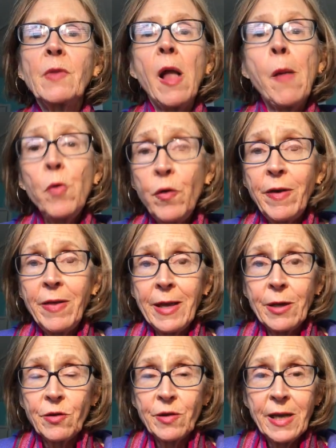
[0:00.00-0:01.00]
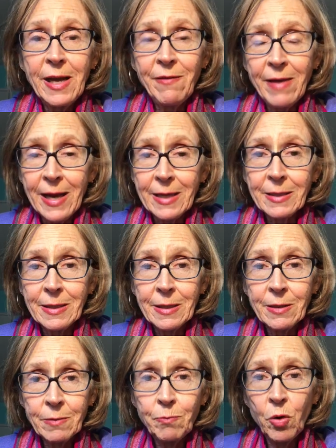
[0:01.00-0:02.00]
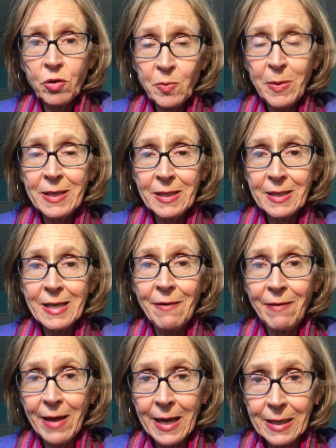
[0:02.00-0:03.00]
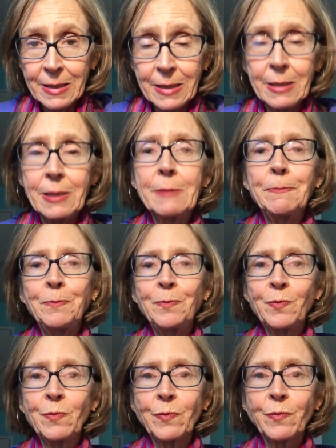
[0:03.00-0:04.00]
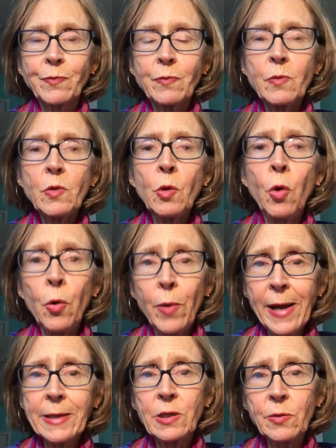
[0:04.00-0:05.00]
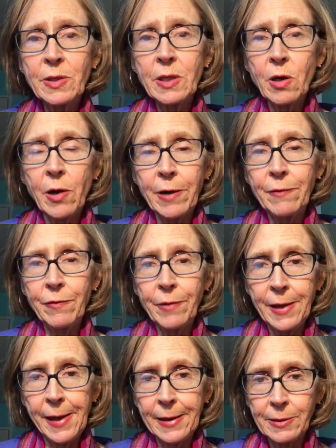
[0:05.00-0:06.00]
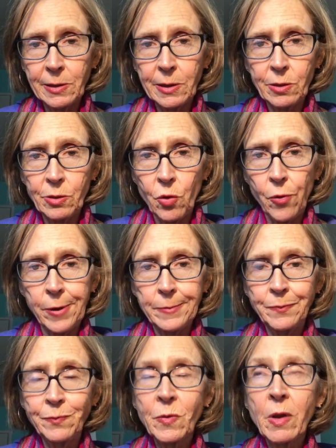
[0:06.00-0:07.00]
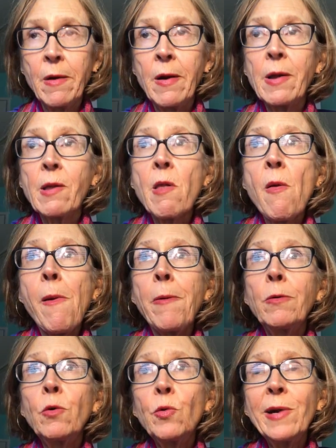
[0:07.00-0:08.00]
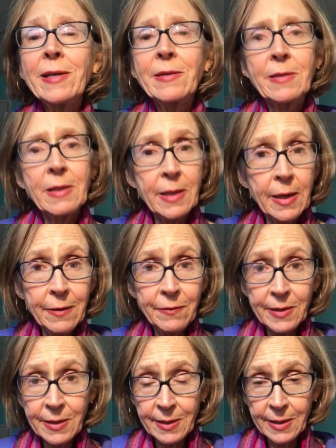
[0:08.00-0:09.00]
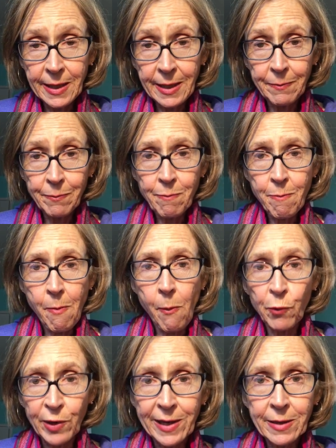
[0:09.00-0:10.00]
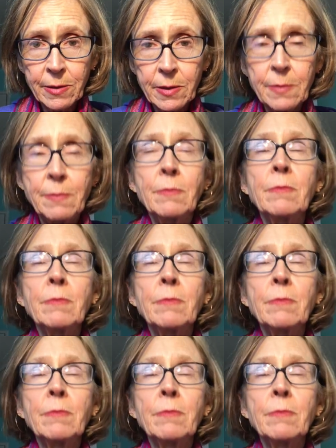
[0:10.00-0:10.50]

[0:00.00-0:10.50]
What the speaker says: In movie theaters, I have exits. Most places have exits. Well, Rex was the guard for the exit door. Well, Rex loved his name, Rex.